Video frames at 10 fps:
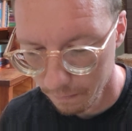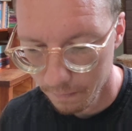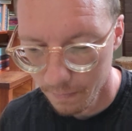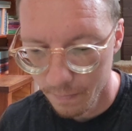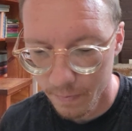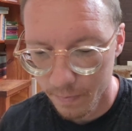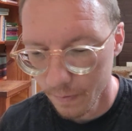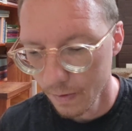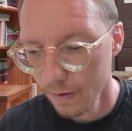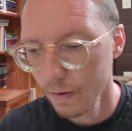
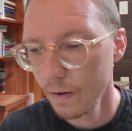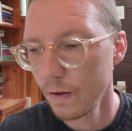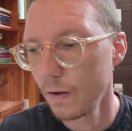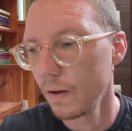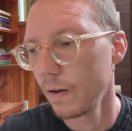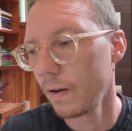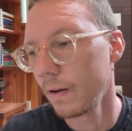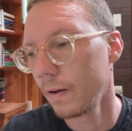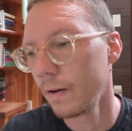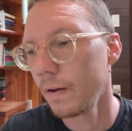
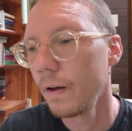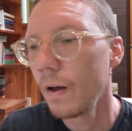[no speech]